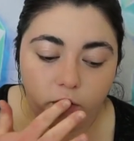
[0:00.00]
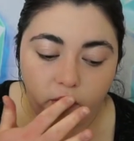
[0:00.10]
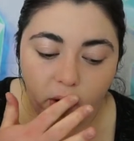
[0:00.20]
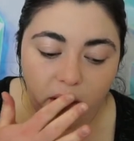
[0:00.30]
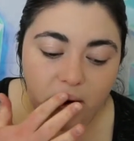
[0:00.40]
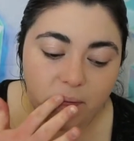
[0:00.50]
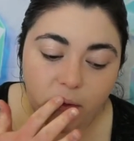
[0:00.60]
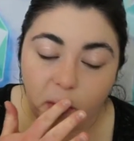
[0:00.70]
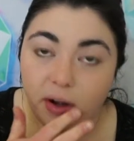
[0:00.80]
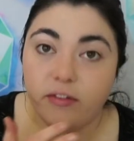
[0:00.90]

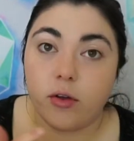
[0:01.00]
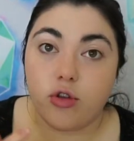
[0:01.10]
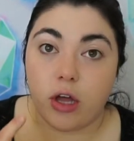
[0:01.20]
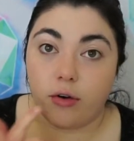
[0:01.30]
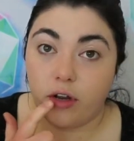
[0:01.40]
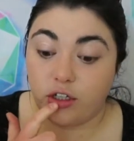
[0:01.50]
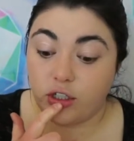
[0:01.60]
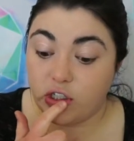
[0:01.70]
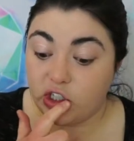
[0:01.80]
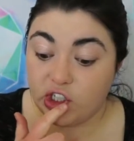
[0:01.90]
for one of their
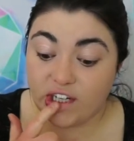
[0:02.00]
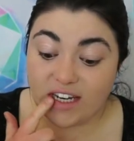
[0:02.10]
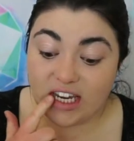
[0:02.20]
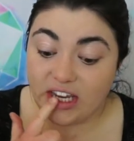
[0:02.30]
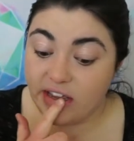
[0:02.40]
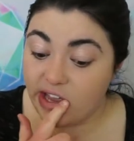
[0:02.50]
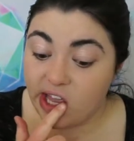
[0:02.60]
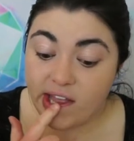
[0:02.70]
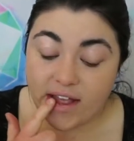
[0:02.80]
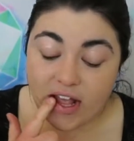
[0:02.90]
Generation G
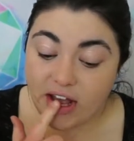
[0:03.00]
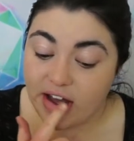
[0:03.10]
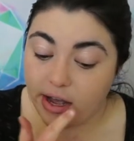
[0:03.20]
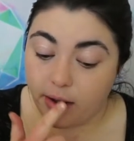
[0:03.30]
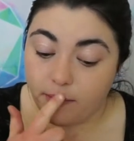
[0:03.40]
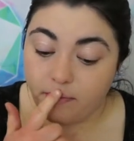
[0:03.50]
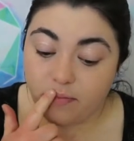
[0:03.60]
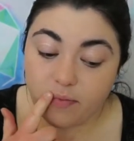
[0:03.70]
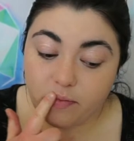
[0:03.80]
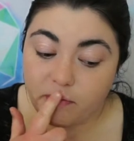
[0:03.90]
um,